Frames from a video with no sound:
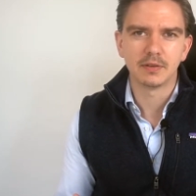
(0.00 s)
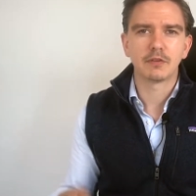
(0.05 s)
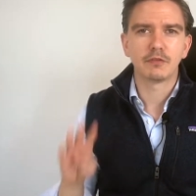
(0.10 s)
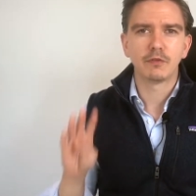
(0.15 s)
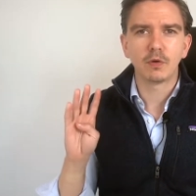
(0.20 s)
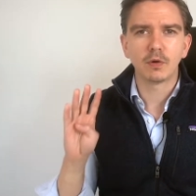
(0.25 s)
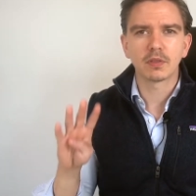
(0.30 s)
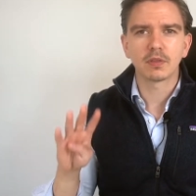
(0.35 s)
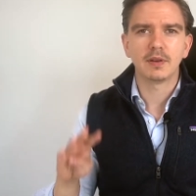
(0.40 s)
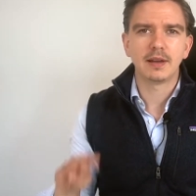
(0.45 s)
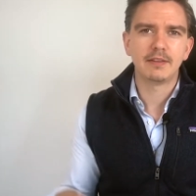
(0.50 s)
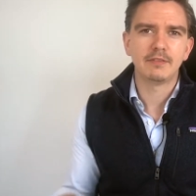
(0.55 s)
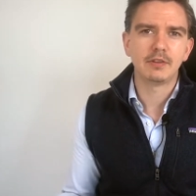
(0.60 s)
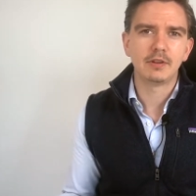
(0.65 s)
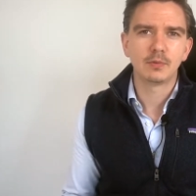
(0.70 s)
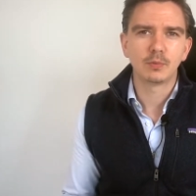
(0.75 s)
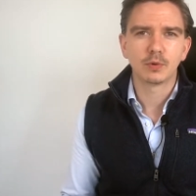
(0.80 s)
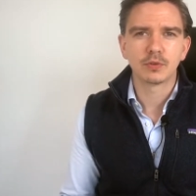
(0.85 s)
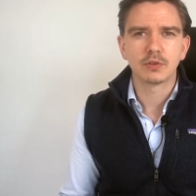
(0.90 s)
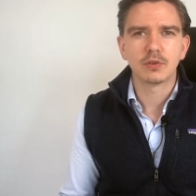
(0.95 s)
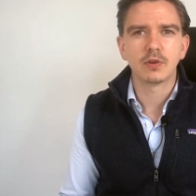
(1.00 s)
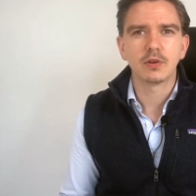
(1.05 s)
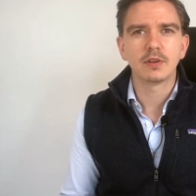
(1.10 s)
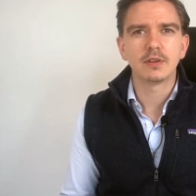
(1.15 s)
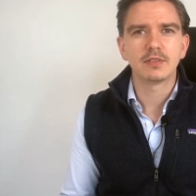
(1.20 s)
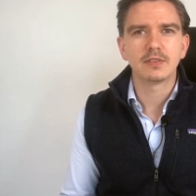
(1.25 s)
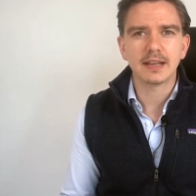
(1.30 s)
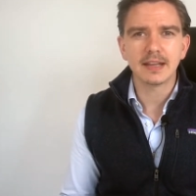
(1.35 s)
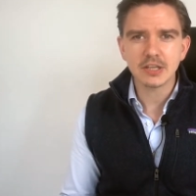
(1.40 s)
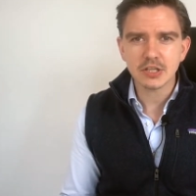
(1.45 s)
Fourth level was the
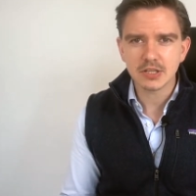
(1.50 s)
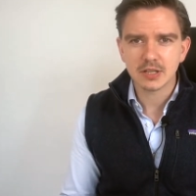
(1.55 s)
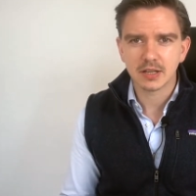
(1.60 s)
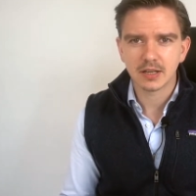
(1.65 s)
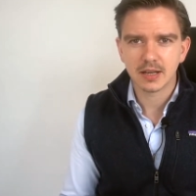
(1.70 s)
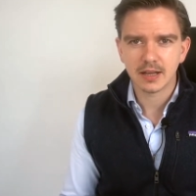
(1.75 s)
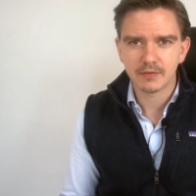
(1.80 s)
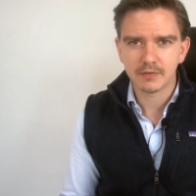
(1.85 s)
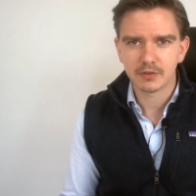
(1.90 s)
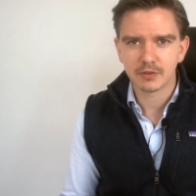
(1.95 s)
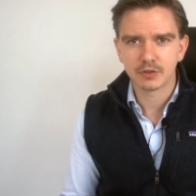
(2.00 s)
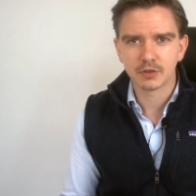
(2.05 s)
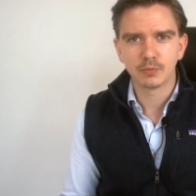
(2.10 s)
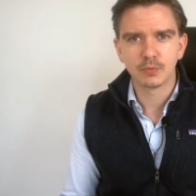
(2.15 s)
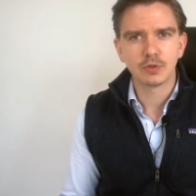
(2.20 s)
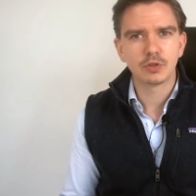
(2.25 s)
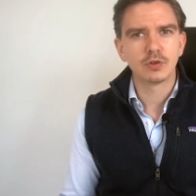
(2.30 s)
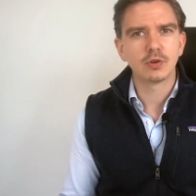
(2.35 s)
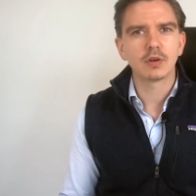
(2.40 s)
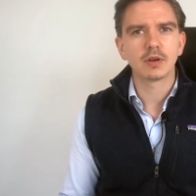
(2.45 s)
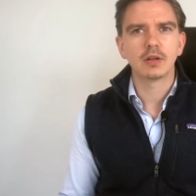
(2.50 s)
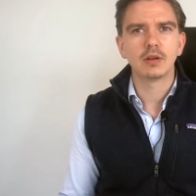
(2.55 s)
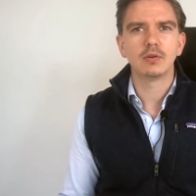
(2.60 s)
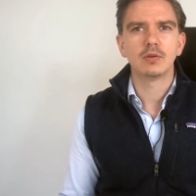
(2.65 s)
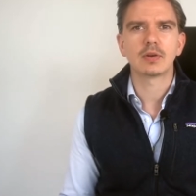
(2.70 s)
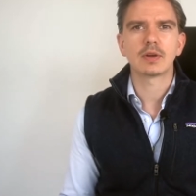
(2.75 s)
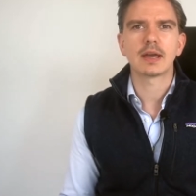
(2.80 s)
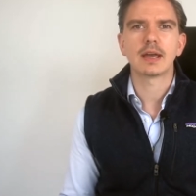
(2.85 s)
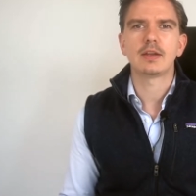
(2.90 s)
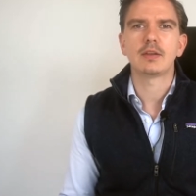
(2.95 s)
organizational level. So we took a
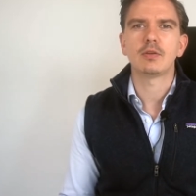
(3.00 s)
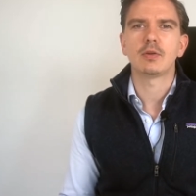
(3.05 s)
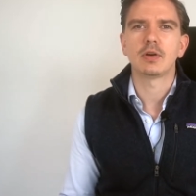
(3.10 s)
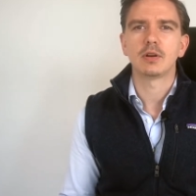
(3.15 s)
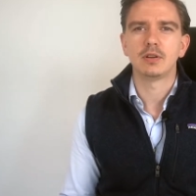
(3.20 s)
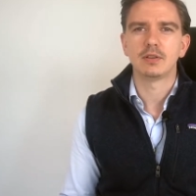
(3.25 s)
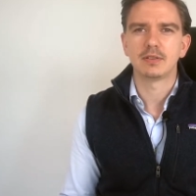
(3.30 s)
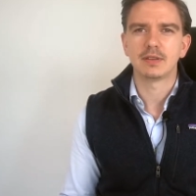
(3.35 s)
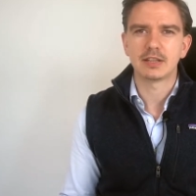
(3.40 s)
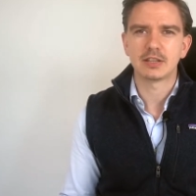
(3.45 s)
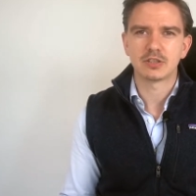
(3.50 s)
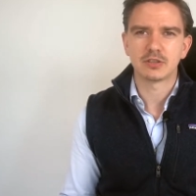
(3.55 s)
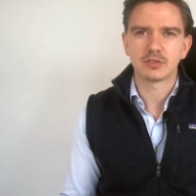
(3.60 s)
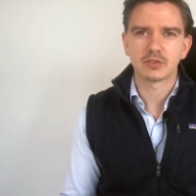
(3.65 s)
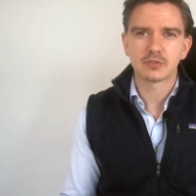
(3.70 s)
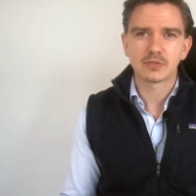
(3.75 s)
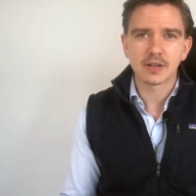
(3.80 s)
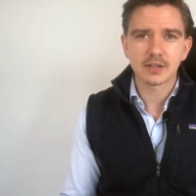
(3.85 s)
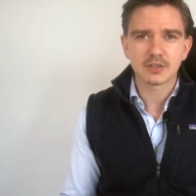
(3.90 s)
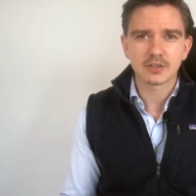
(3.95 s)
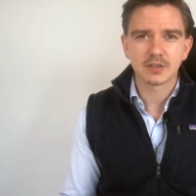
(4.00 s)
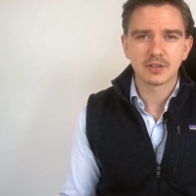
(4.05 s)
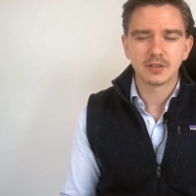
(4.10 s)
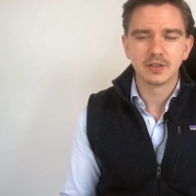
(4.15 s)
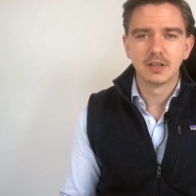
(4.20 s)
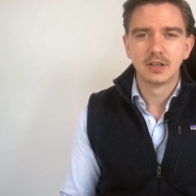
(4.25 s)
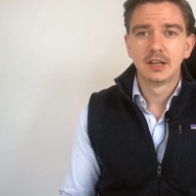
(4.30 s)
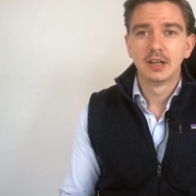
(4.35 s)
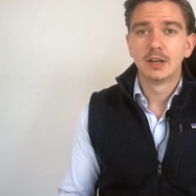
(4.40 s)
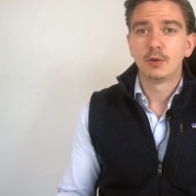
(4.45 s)
look at the organizational
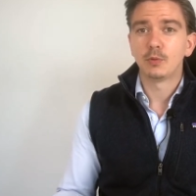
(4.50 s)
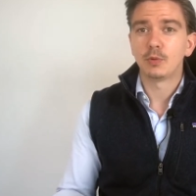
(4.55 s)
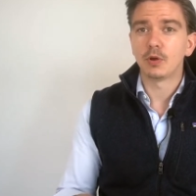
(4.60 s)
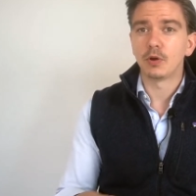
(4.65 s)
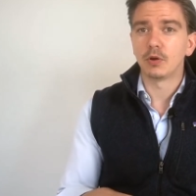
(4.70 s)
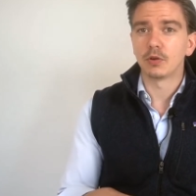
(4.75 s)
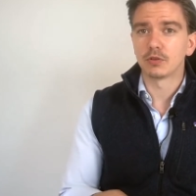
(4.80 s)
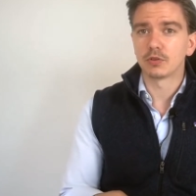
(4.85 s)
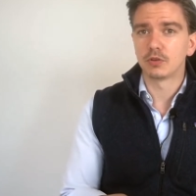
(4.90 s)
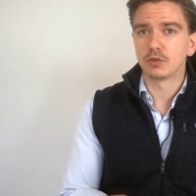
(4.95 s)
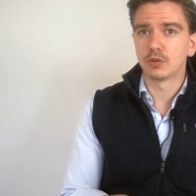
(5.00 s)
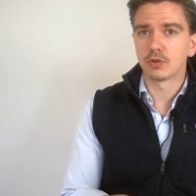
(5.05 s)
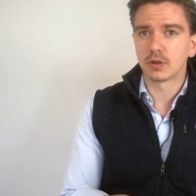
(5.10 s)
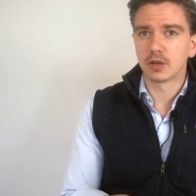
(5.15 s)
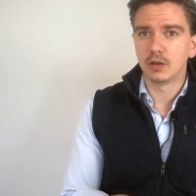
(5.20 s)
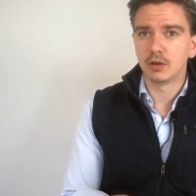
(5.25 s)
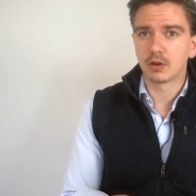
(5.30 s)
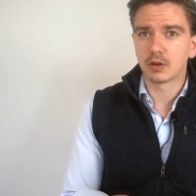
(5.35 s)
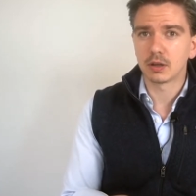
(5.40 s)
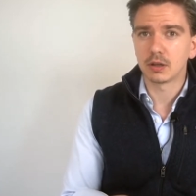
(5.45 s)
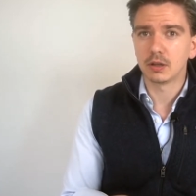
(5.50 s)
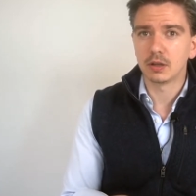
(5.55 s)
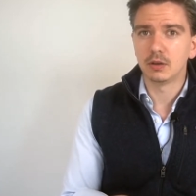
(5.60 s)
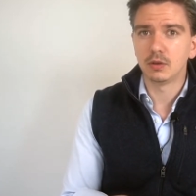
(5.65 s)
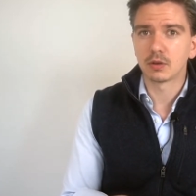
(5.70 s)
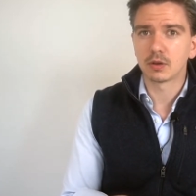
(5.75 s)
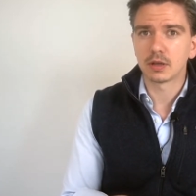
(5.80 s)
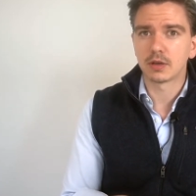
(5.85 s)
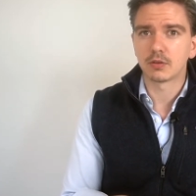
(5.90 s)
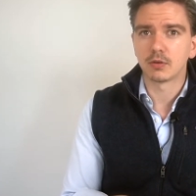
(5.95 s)
structure, we also took a
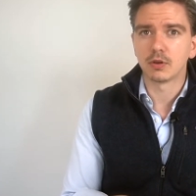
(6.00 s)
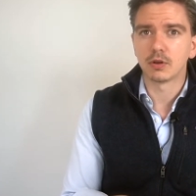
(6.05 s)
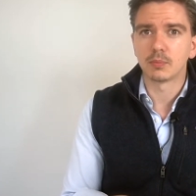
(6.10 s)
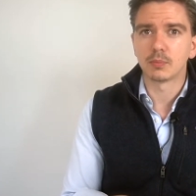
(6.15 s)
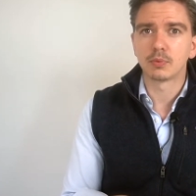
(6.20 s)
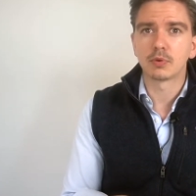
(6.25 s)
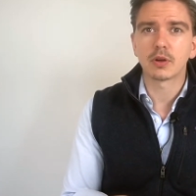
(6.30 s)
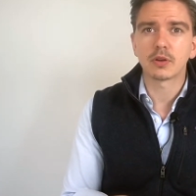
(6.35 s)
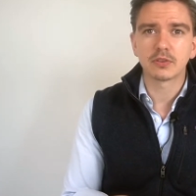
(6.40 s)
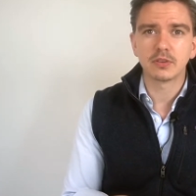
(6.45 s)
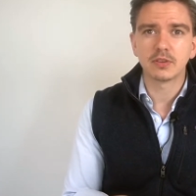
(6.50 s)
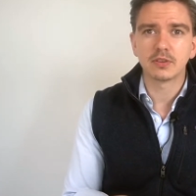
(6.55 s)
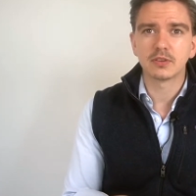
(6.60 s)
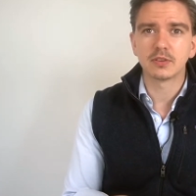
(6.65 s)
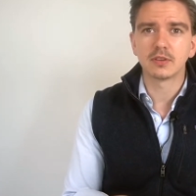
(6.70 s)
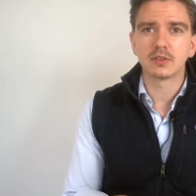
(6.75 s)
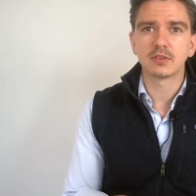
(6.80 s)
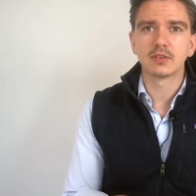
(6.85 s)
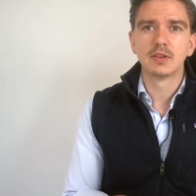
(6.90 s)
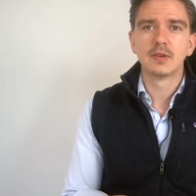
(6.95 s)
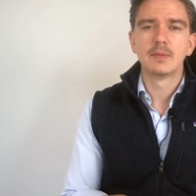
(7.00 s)
look at all the processes